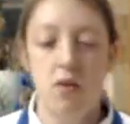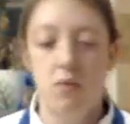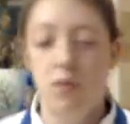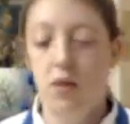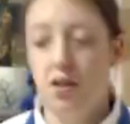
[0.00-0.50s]

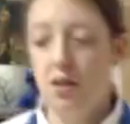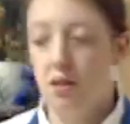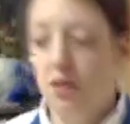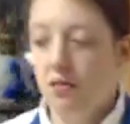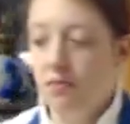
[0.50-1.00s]
want
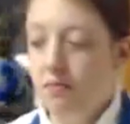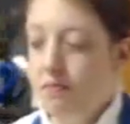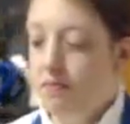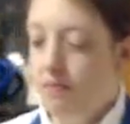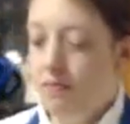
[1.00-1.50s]

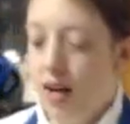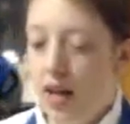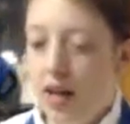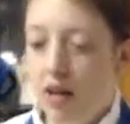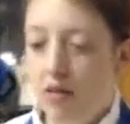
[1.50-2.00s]
to
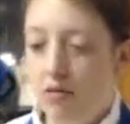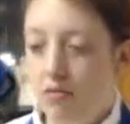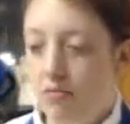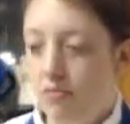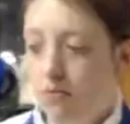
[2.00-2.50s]
hang out,
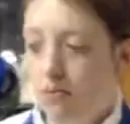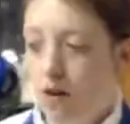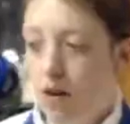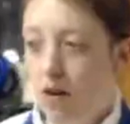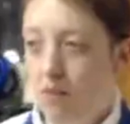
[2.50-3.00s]

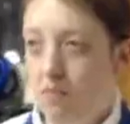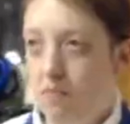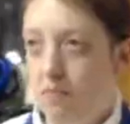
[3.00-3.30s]
um,